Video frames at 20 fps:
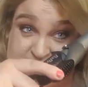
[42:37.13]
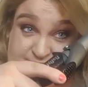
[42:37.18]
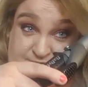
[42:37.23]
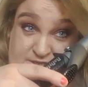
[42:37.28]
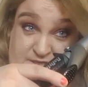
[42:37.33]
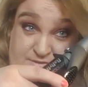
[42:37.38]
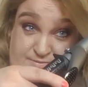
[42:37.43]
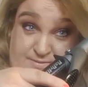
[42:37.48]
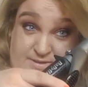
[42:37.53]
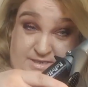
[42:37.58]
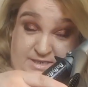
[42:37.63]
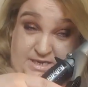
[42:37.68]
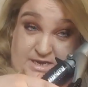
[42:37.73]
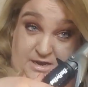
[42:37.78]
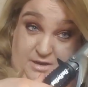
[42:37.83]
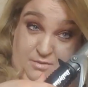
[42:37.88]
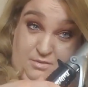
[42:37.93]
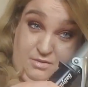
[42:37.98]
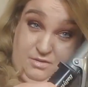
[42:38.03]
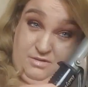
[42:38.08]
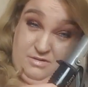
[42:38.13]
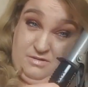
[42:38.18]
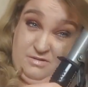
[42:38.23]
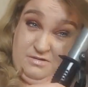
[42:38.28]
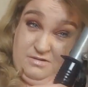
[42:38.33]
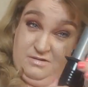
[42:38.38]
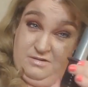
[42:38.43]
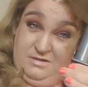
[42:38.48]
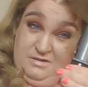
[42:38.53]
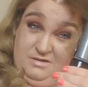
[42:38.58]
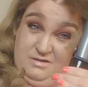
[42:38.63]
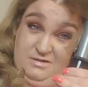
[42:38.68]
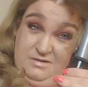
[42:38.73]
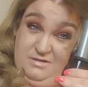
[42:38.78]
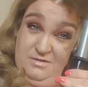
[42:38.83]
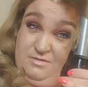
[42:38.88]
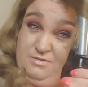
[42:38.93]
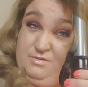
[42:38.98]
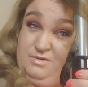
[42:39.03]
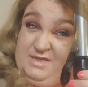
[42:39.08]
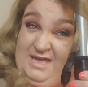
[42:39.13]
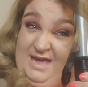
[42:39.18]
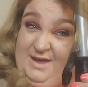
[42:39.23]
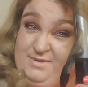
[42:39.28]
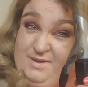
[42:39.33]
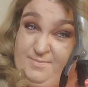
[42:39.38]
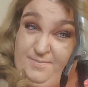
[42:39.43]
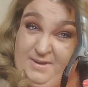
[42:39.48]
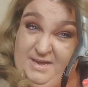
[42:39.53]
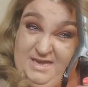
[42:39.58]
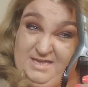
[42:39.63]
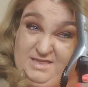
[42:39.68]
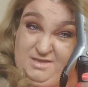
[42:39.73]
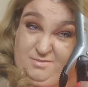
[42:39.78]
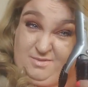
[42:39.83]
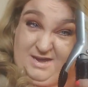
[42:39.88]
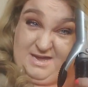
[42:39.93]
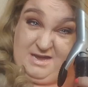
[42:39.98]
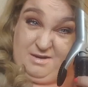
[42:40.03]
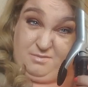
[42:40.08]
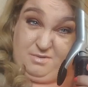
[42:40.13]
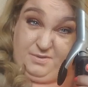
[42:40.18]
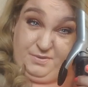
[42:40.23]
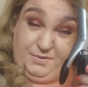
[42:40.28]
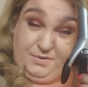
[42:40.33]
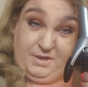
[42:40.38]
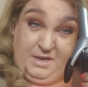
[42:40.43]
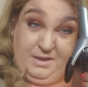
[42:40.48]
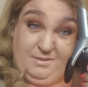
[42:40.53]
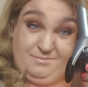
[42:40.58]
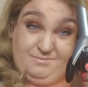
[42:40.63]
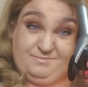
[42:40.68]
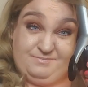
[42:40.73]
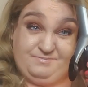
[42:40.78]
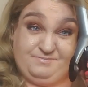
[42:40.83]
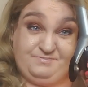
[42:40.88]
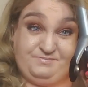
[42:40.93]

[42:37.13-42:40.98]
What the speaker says: to leave this video without it being the way I want it.